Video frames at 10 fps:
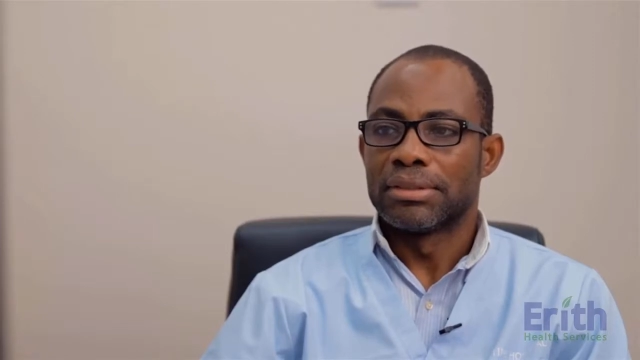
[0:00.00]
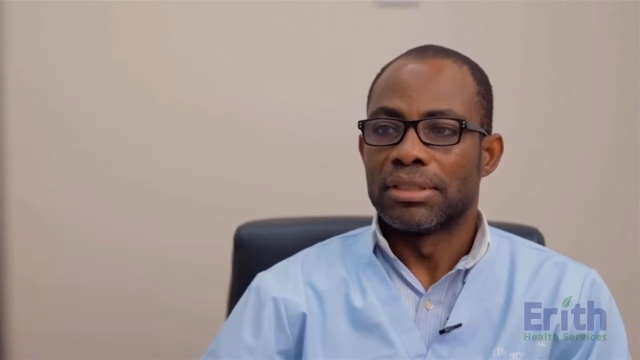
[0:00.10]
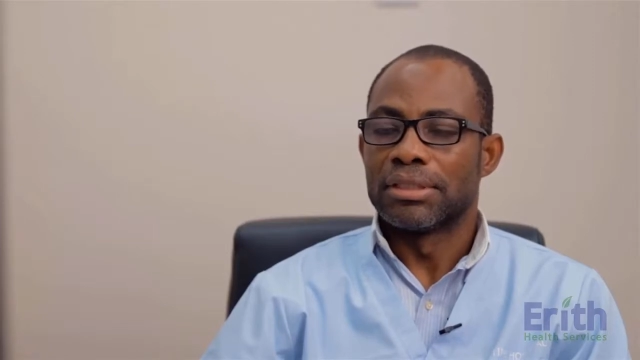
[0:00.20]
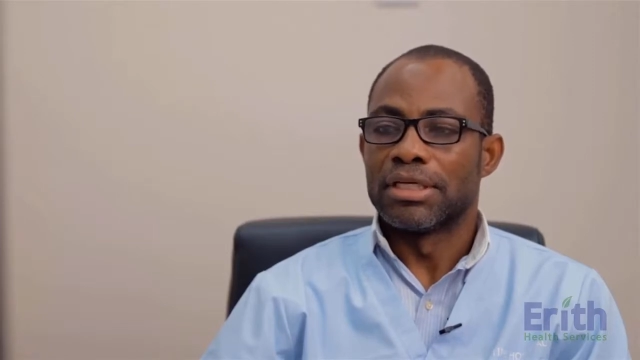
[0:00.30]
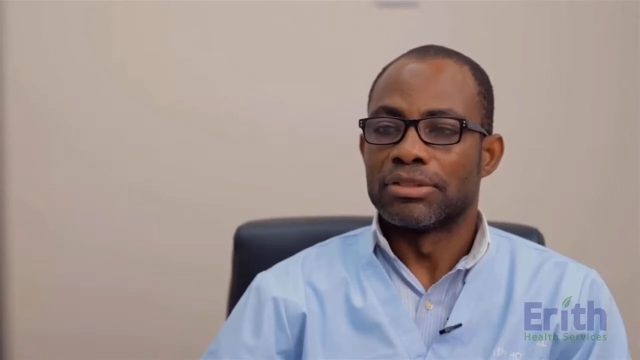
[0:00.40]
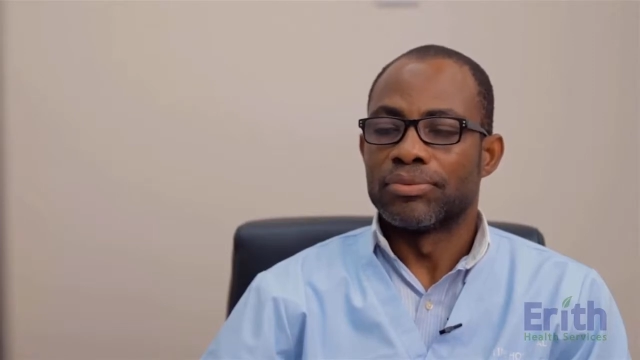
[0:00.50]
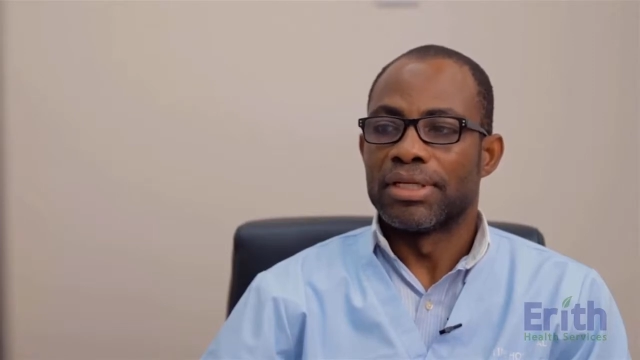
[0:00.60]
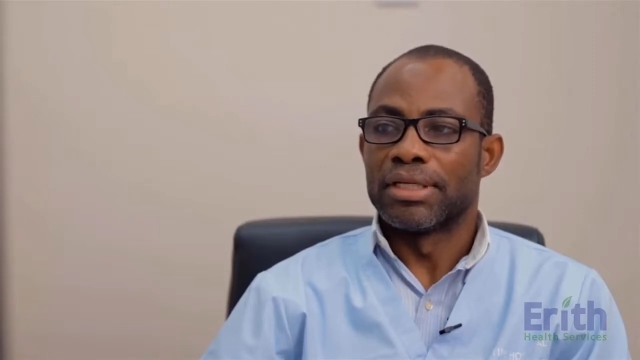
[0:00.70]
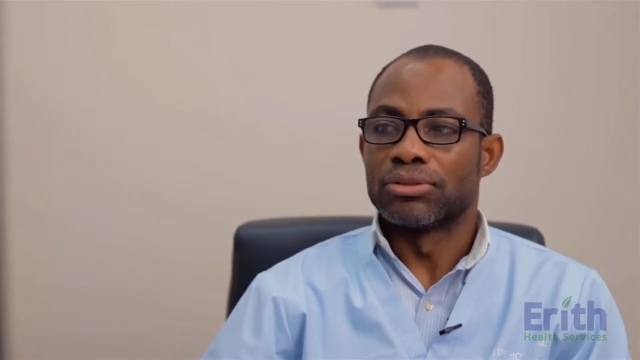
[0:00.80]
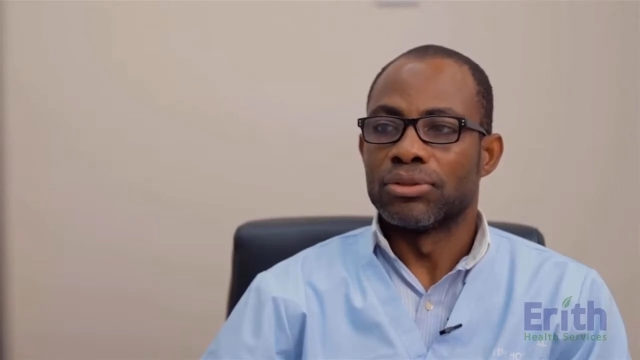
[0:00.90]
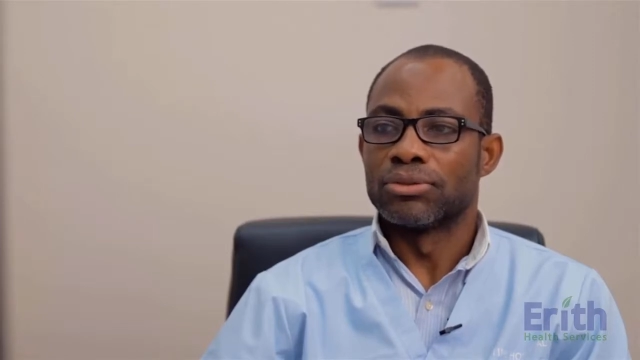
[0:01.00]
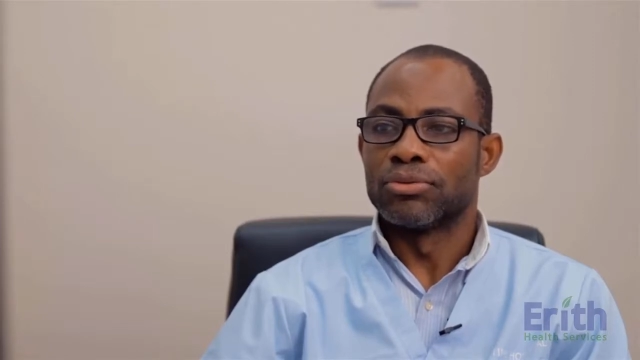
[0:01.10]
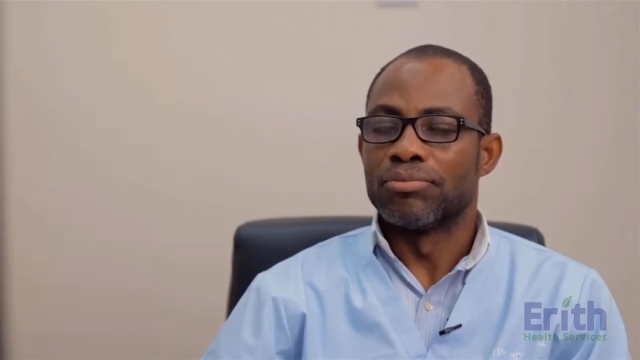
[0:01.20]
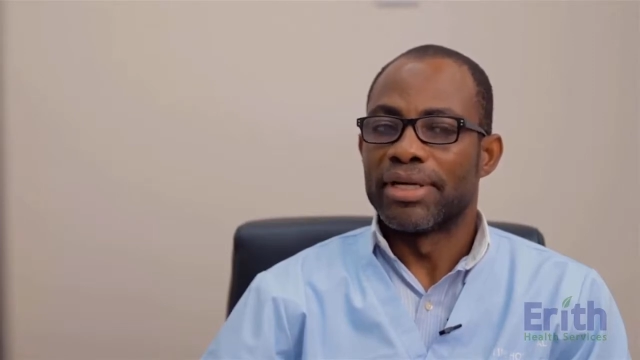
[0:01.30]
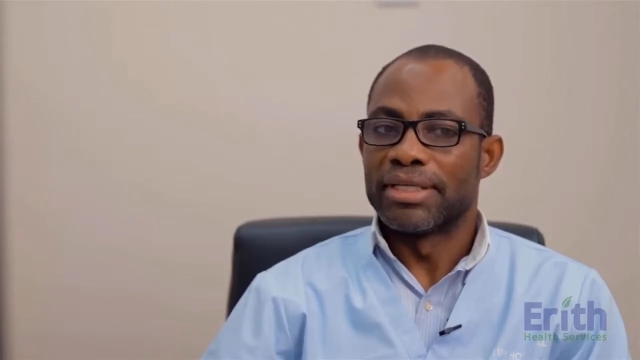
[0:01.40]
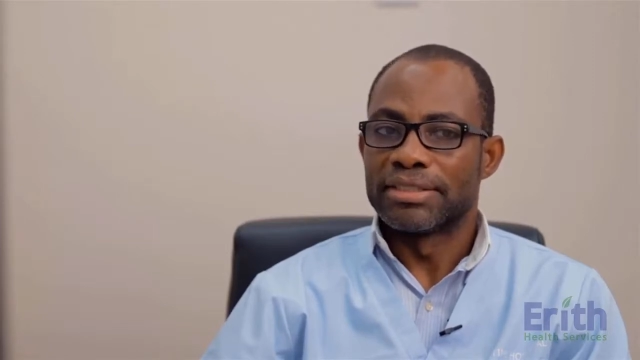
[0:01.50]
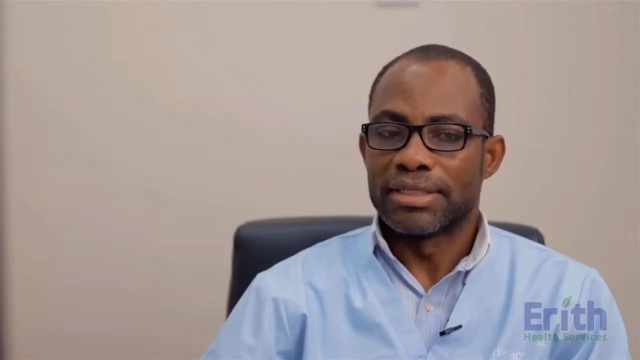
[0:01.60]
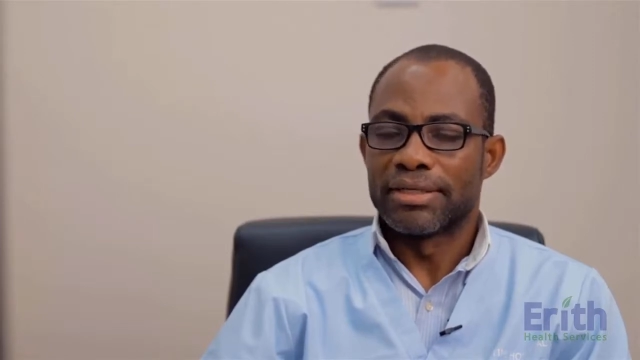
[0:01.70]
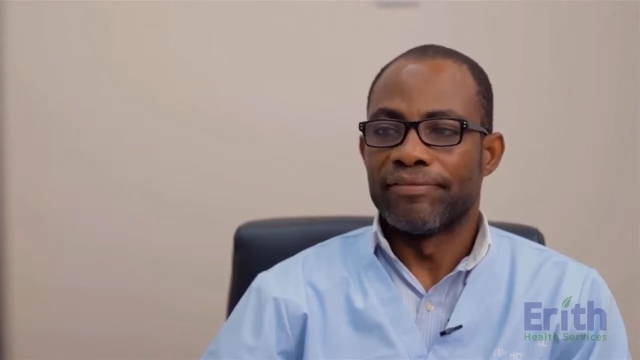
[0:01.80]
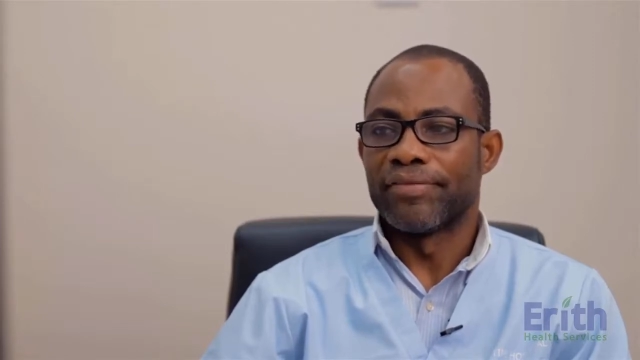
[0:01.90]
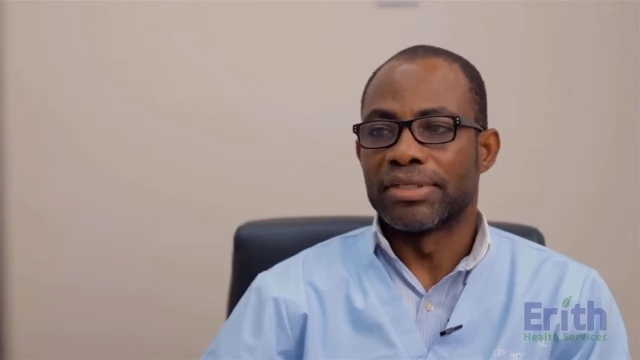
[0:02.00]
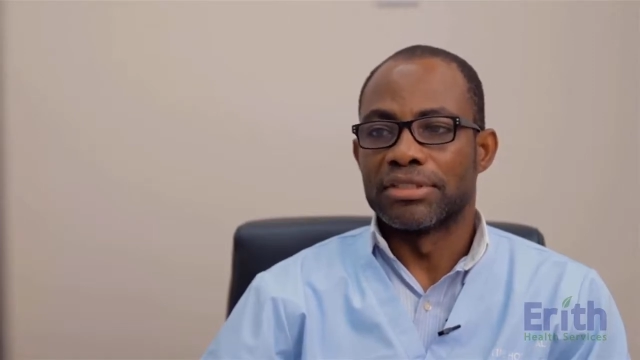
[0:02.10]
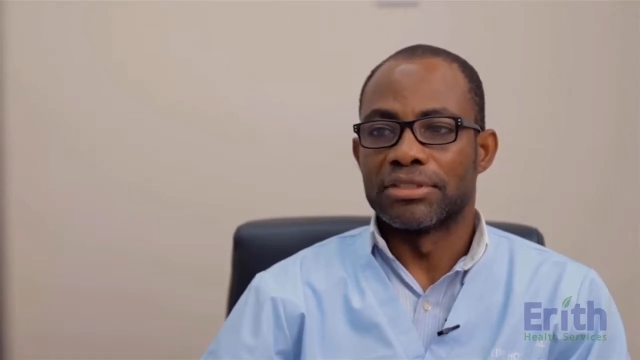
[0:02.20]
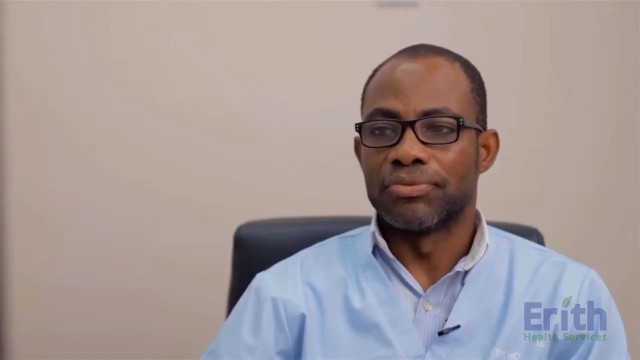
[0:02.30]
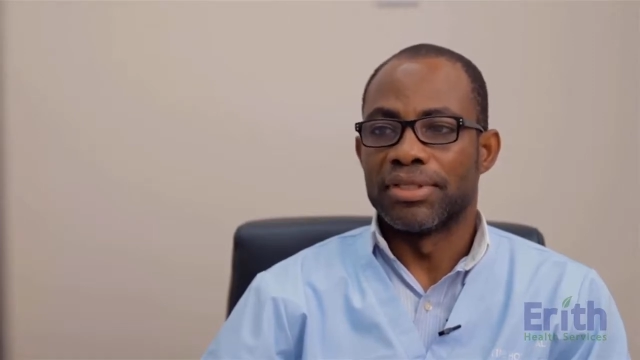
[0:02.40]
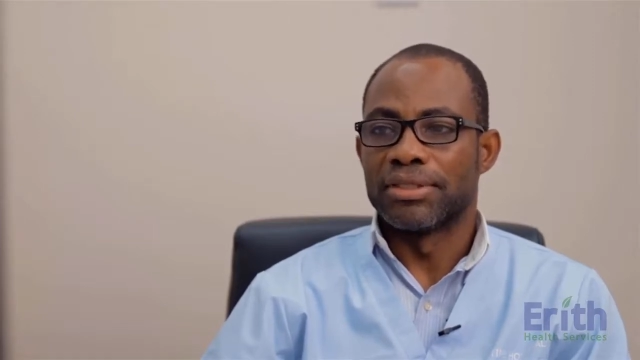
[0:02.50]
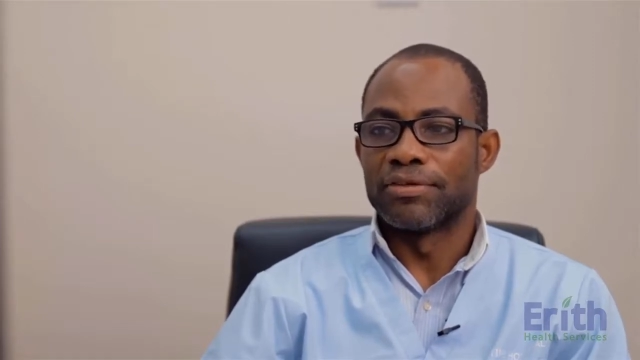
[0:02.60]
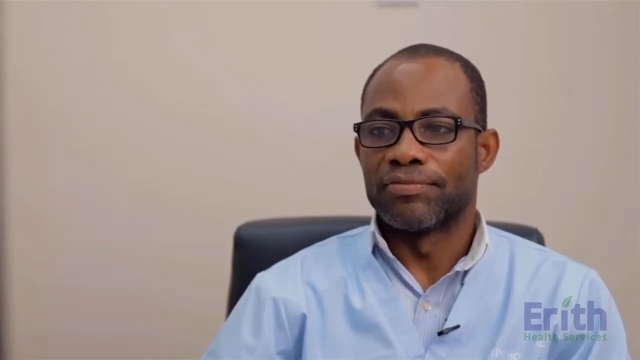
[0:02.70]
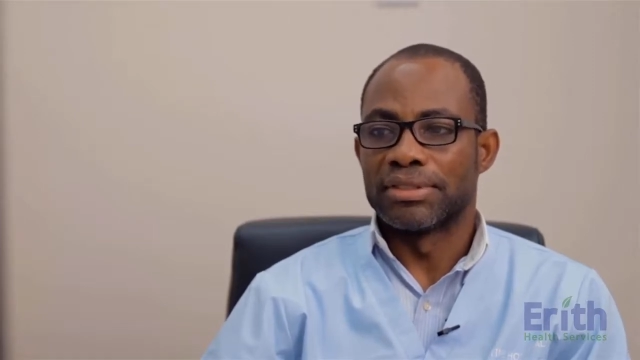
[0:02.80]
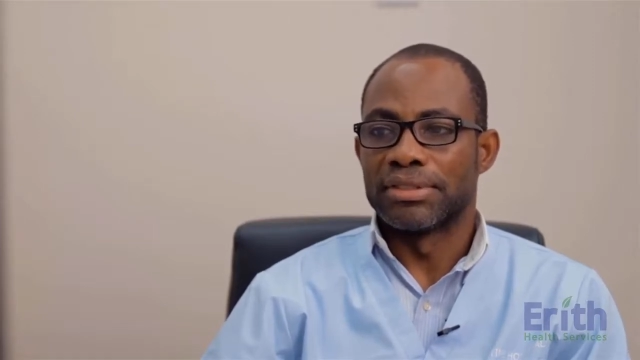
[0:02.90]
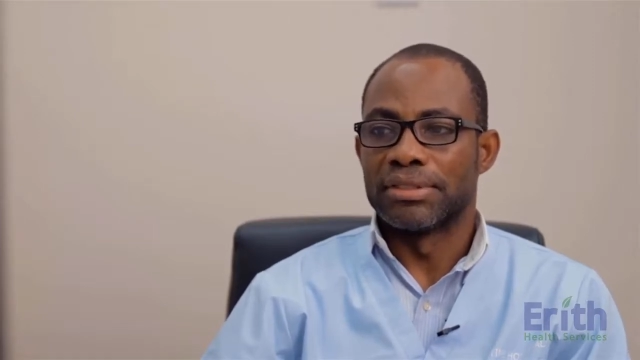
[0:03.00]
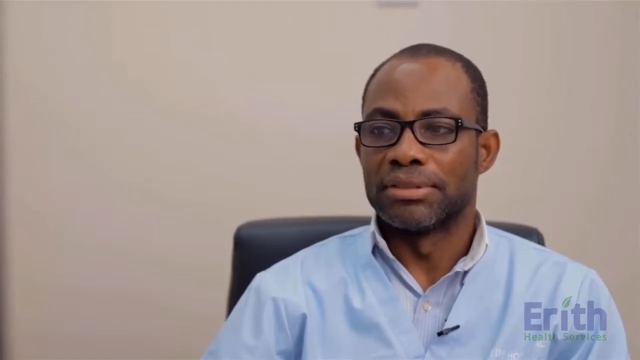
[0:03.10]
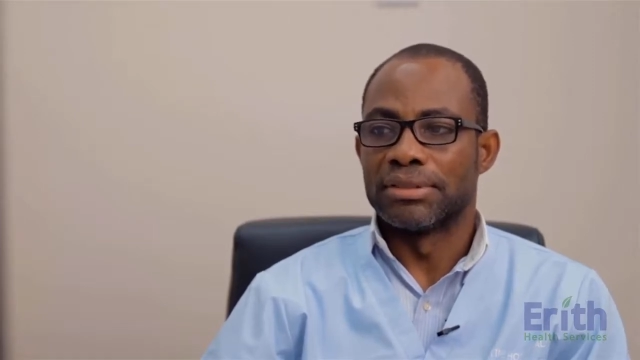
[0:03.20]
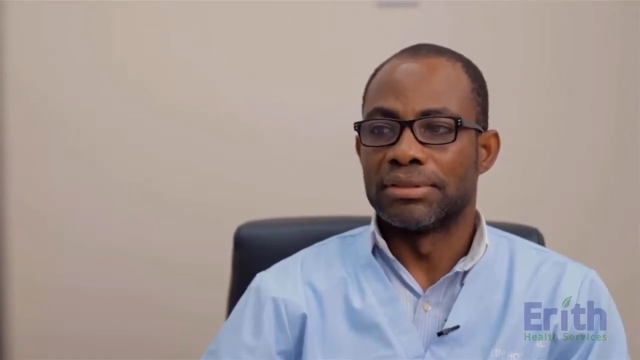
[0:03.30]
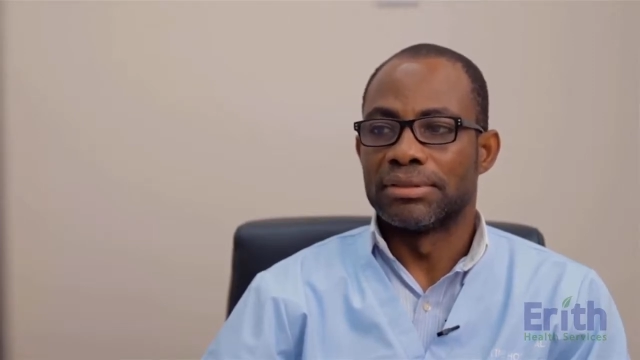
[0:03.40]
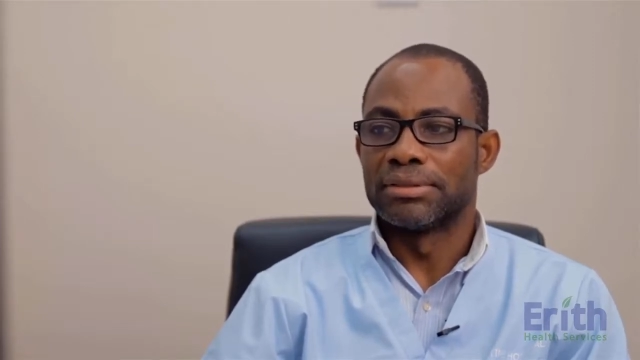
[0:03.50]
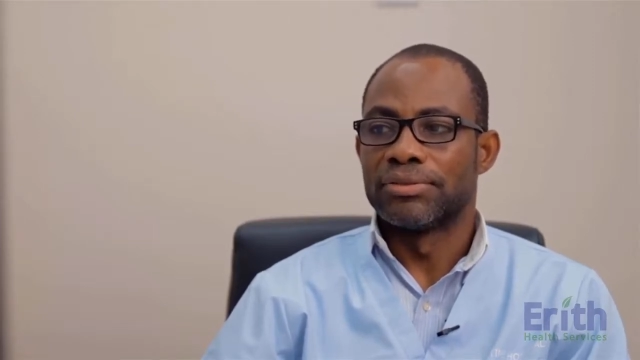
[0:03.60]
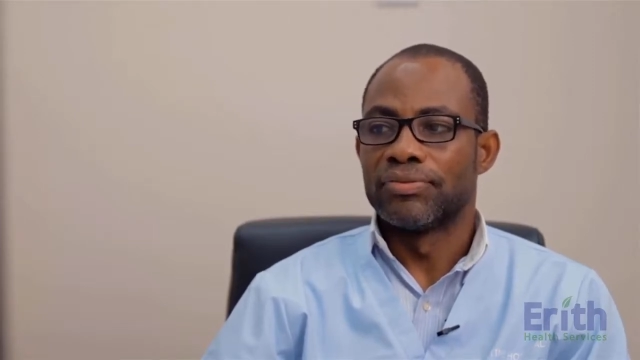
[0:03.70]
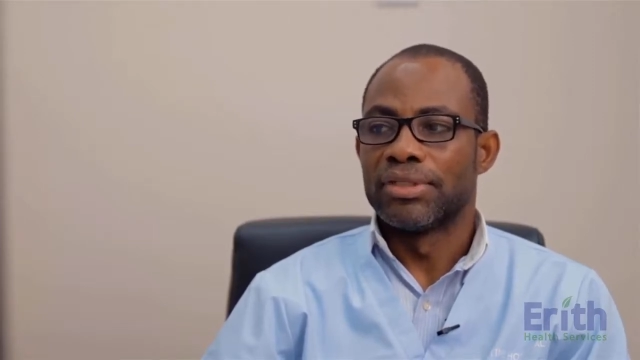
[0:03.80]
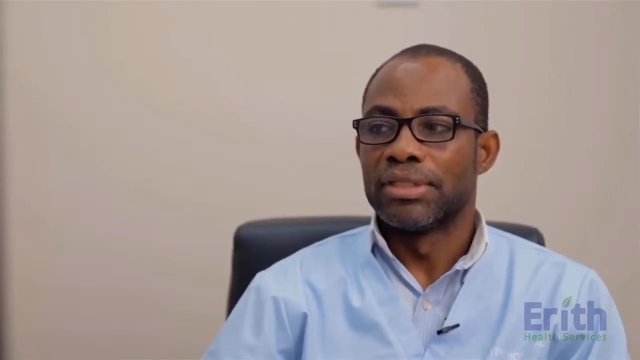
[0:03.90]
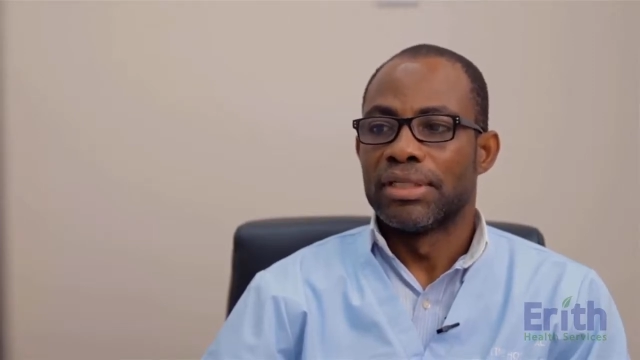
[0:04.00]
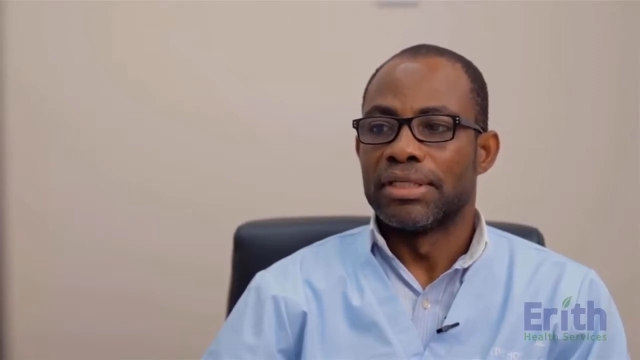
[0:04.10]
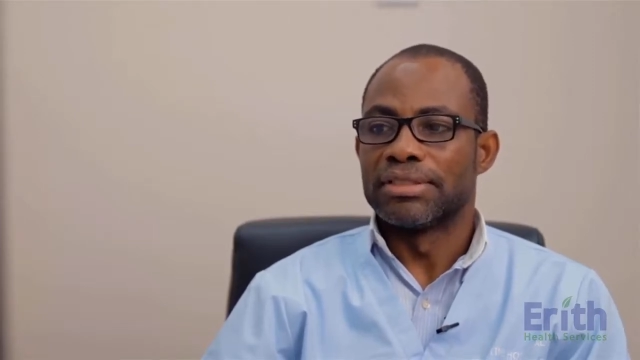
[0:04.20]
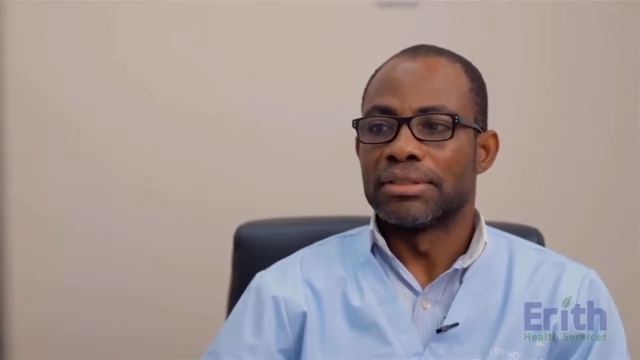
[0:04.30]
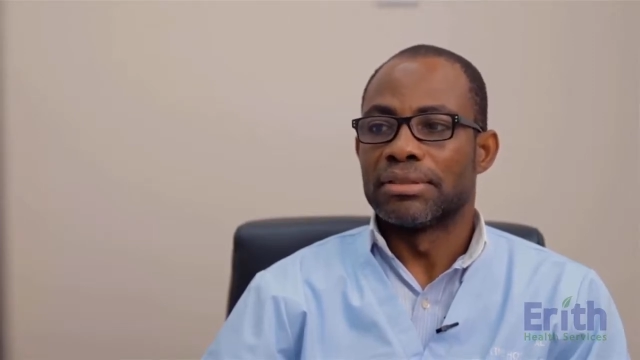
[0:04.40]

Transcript: as well as also manage other infections within your facilities. It's